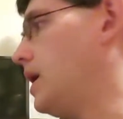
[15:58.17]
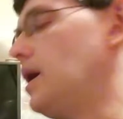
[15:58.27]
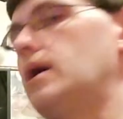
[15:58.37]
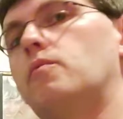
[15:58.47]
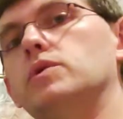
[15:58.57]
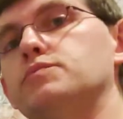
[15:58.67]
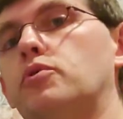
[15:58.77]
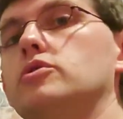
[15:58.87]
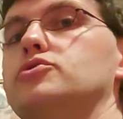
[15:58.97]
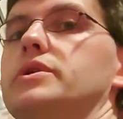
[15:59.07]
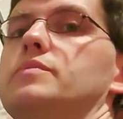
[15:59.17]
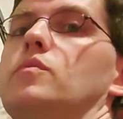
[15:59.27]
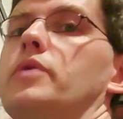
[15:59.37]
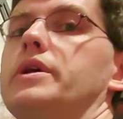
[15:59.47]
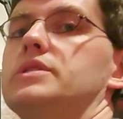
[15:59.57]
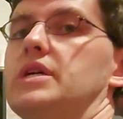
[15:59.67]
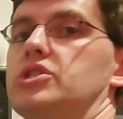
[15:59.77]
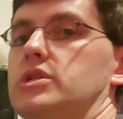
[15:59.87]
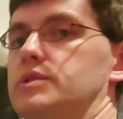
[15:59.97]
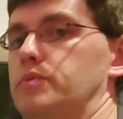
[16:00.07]
was portrait
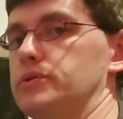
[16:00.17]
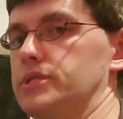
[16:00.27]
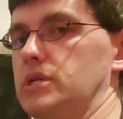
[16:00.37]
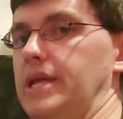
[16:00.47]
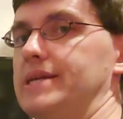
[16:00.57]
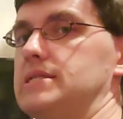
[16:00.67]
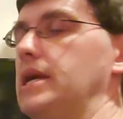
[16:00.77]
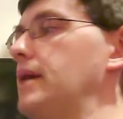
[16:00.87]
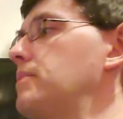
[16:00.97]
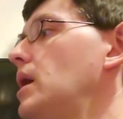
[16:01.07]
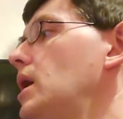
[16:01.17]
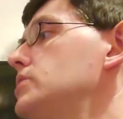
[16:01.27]
orientation as opposed to landscape.